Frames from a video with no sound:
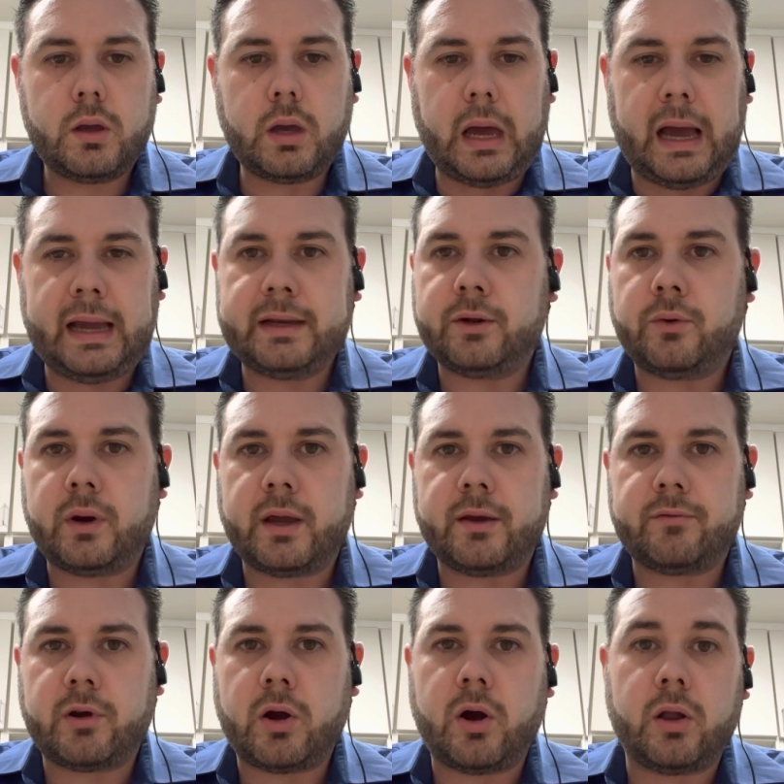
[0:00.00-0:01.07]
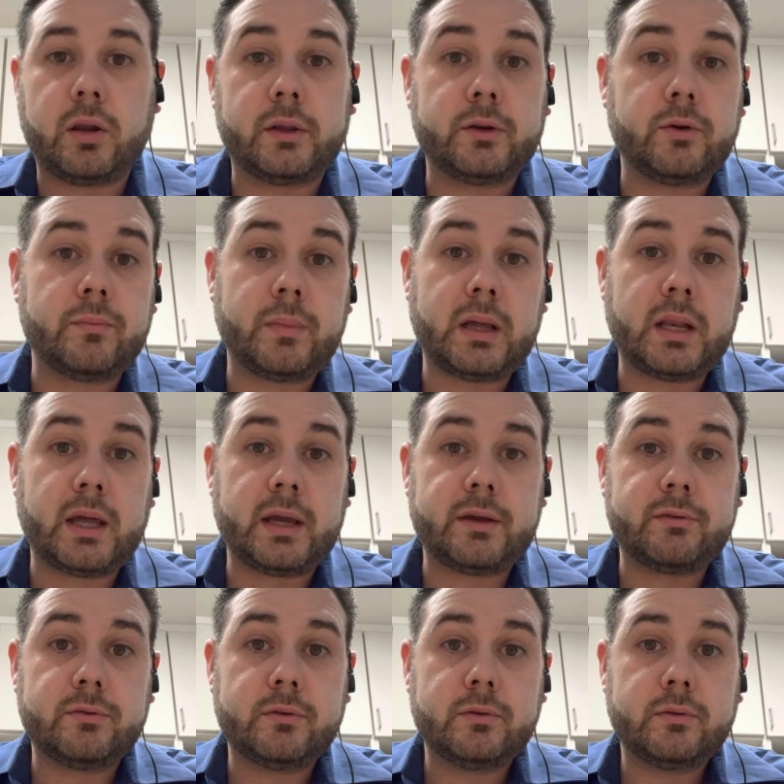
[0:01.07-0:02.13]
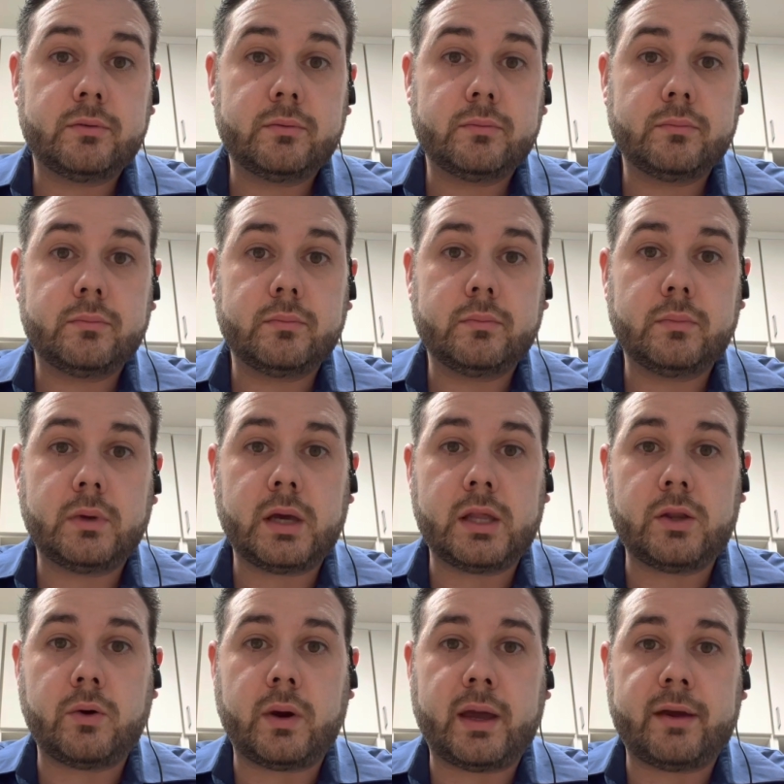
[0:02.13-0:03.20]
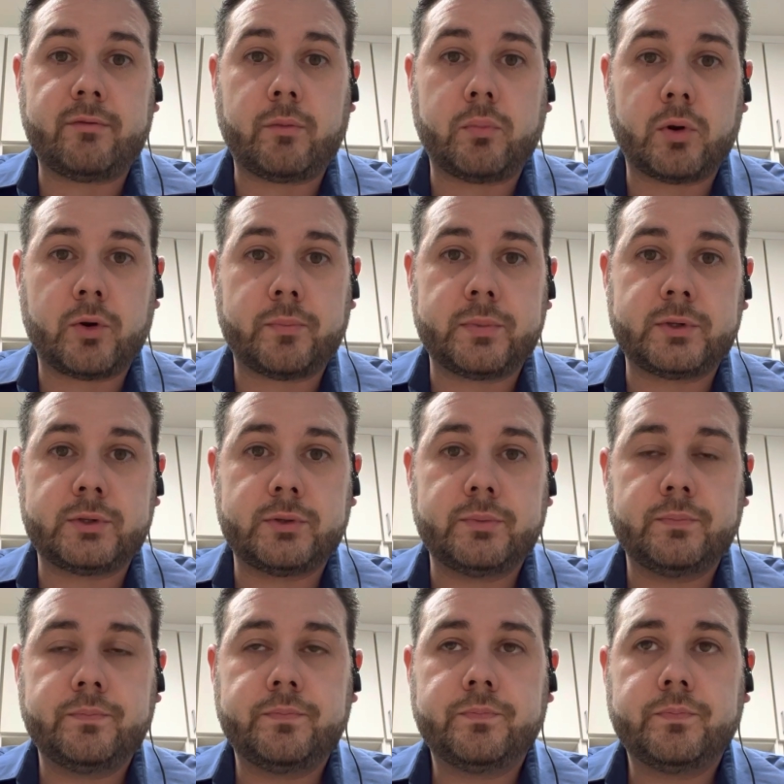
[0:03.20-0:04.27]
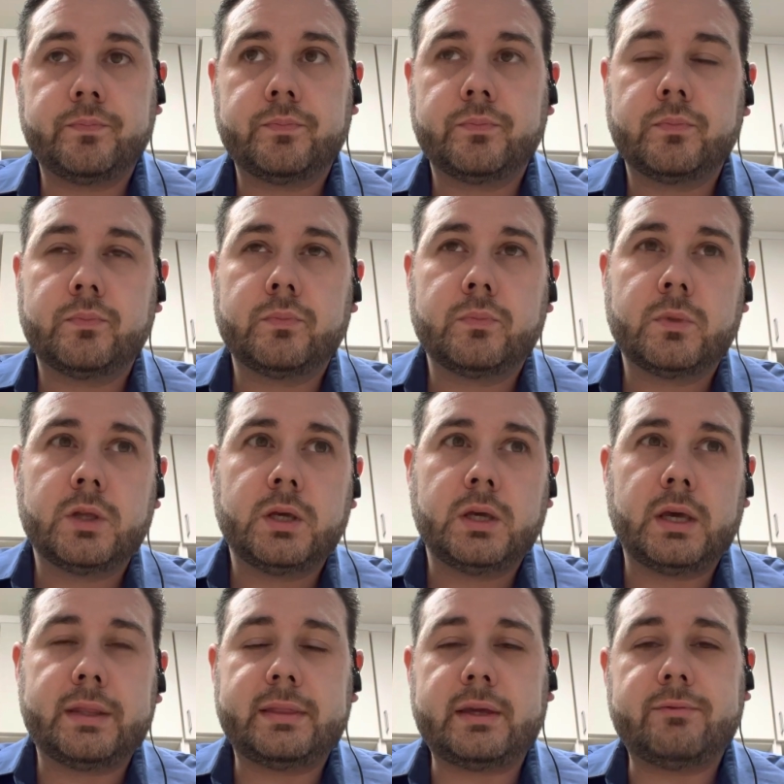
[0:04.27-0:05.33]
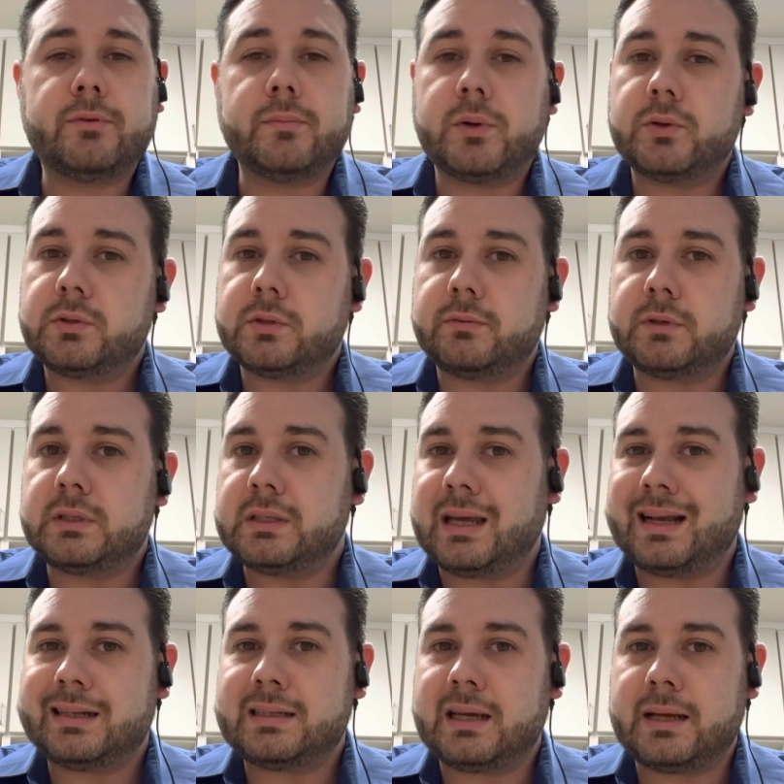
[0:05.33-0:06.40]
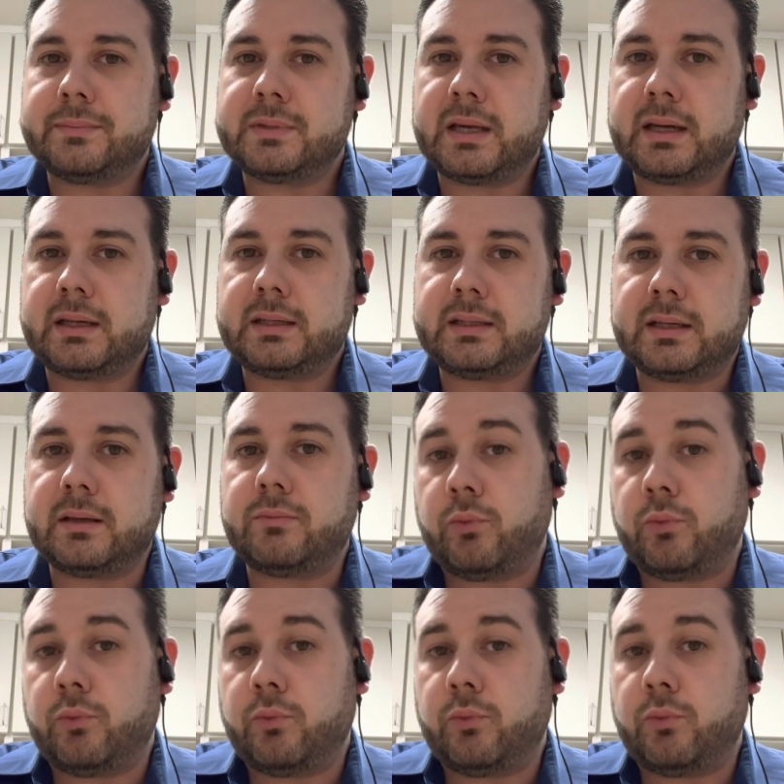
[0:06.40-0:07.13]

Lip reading: I know I have a calling on my life. I know I have a purpose. I think for most of us, 9 times out of 10,